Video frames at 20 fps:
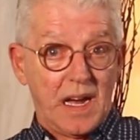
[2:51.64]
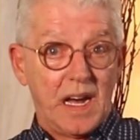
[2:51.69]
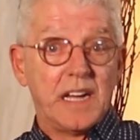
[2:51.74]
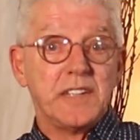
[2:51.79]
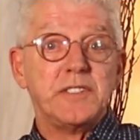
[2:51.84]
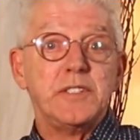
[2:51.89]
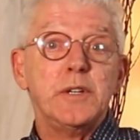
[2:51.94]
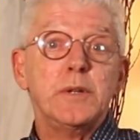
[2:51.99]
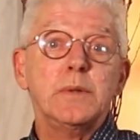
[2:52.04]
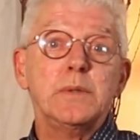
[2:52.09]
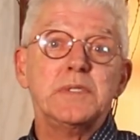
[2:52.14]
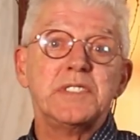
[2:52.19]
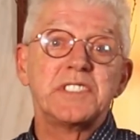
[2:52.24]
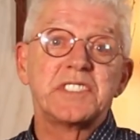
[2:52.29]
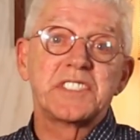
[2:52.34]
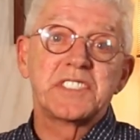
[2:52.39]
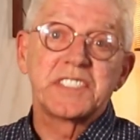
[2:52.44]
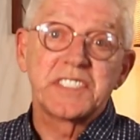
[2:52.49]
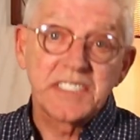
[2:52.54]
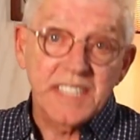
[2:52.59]
a new
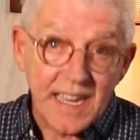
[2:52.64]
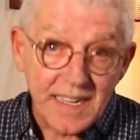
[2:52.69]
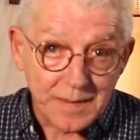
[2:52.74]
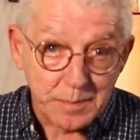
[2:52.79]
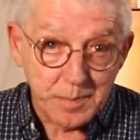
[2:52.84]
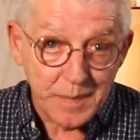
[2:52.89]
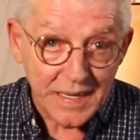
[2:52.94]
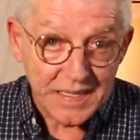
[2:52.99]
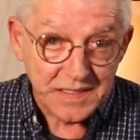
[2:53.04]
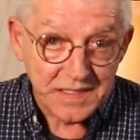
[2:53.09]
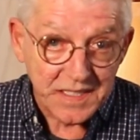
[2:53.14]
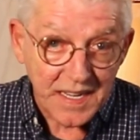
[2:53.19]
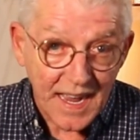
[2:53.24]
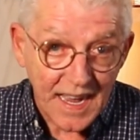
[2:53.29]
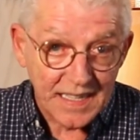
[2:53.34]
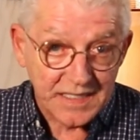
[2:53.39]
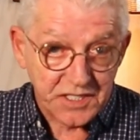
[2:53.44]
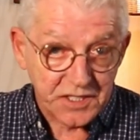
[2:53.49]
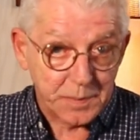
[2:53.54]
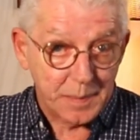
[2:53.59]
segment
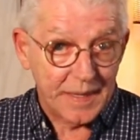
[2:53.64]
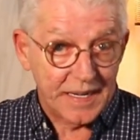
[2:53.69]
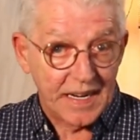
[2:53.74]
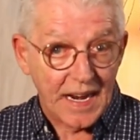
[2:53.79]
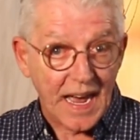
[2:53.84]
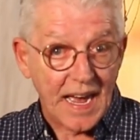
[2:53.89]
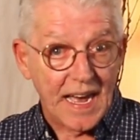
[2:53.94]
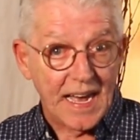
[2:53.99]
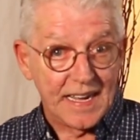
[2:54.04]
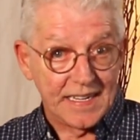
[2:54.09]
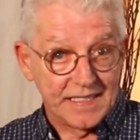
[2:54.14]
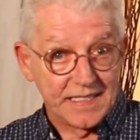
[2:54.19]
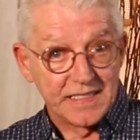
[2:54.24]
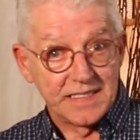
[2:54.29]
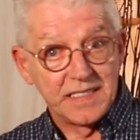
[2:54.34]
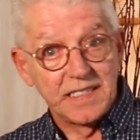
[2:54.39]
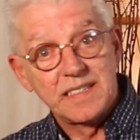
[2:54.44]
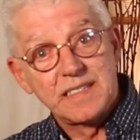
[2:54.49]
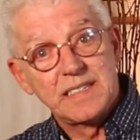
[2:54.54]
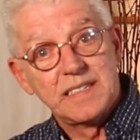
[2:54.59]
has been
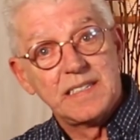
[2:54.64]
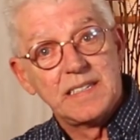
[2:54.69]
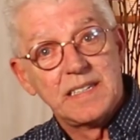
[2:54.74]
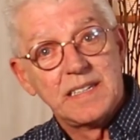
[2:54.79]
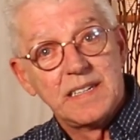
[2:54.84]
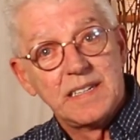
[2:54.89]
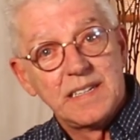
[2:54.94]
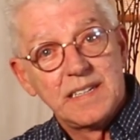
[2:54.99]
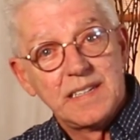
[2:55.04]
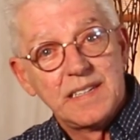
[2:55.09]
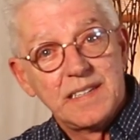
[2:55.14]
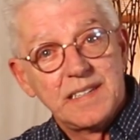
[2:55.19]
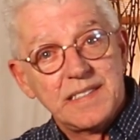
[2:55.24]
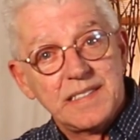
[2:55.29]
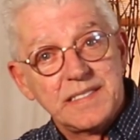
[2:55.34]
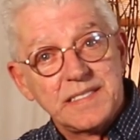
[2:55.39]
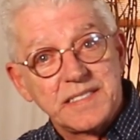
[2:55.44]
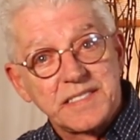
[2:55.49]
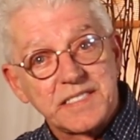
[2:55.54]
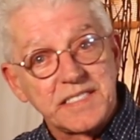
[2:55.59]
added.
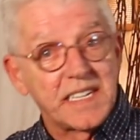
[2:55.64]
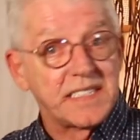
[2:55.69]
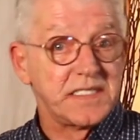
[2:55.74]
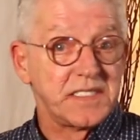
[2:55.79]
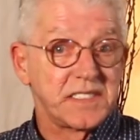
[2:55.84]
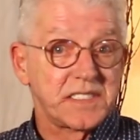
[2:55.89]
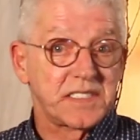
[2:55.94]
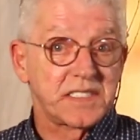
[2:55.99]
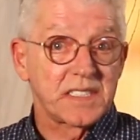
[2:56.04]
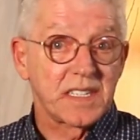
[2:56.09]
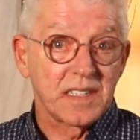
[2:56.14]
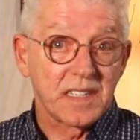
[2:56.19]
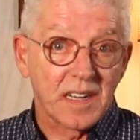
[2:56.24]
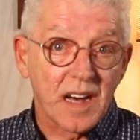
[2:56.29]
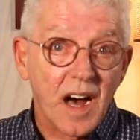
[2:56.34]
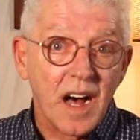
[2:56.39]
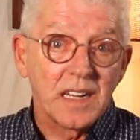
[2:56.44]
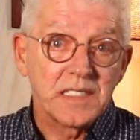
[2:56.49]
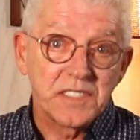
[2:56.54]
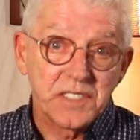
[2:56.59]
Since
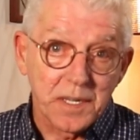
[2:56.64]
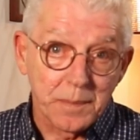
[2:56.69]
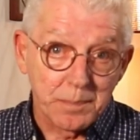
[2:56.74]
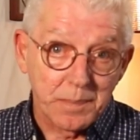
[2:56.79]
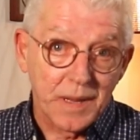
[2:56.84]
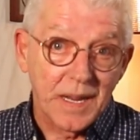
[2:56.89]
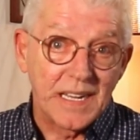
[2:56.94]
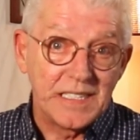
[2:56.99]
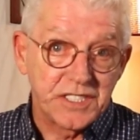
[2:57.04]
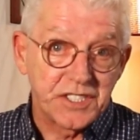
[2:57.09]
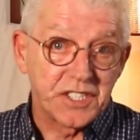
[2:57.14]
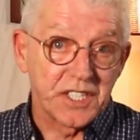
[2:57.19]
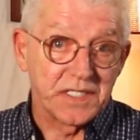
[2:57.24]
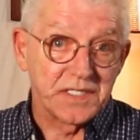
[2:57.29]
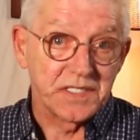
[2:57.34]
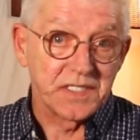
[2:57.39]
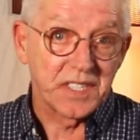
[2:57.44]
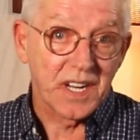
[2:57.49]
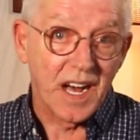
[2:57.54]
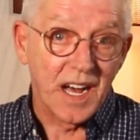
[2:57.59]

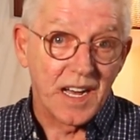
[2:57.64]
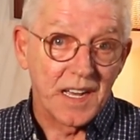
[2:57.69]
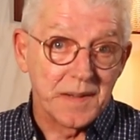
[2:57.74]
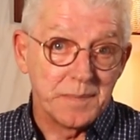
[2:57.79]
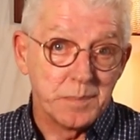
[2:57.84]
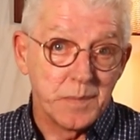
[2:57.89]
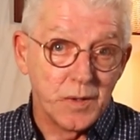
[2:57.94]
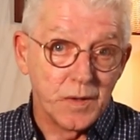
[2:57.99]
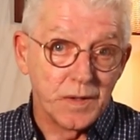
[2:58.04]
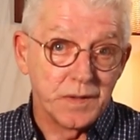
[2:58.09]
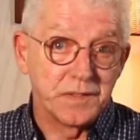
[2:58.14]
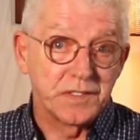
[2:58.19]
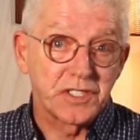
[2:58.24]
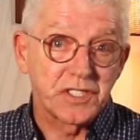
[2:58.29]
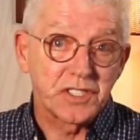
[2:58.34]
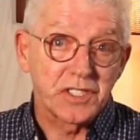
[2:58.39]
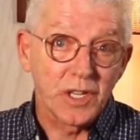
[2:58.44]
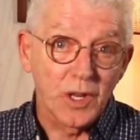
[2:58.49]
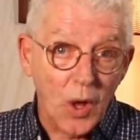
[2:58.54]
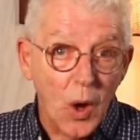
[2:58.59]
contemplation time moves
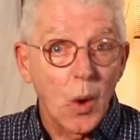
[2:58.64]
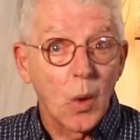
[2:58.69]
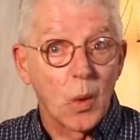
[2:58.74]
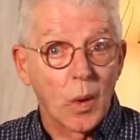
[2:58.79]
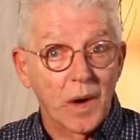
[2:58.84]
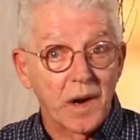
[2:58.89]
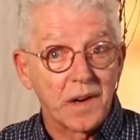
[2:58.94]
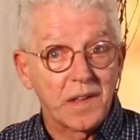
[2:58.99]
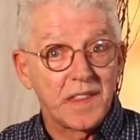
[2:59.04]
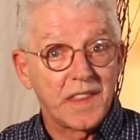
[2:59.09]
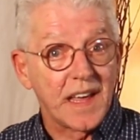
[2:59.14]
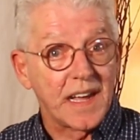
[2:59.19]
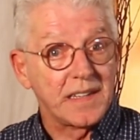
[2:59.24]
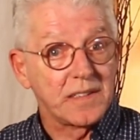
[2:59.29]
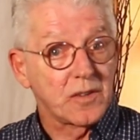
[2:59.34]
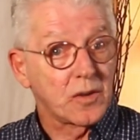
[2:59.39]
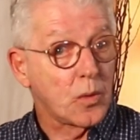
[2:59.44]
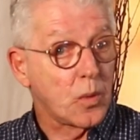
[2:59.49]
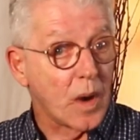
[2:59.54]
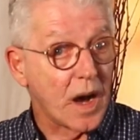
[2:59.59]
slower
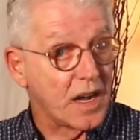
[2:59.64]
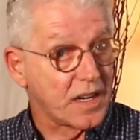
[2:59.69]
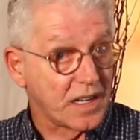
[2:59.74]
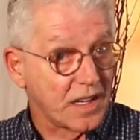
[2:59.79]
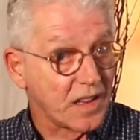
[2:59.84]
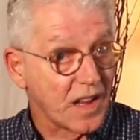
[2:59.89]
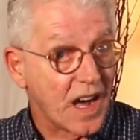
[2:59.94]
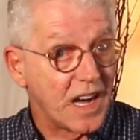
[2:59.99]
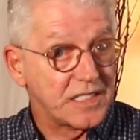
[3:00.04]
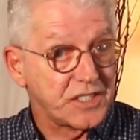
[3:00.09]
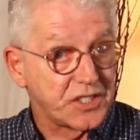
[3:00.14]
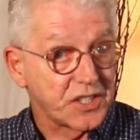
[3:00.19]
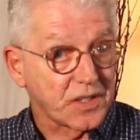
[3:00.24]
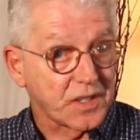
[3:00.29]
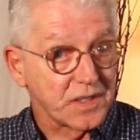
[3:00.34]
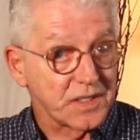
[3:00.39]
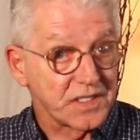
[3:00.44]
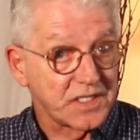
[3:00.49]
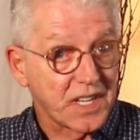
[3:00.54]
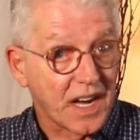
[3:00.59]
than
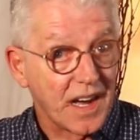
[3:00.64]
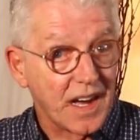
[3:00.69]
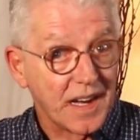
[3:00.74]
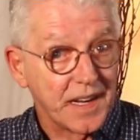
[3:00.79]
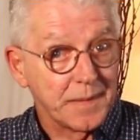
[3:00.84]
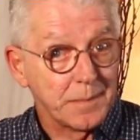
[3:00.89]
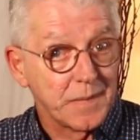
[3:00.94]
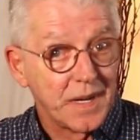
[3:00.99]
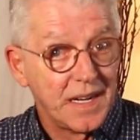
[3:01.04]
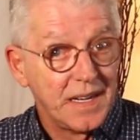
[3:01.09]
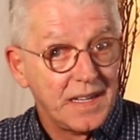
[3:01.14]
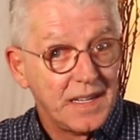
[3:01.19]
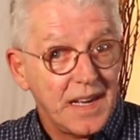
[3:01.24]
chronological time,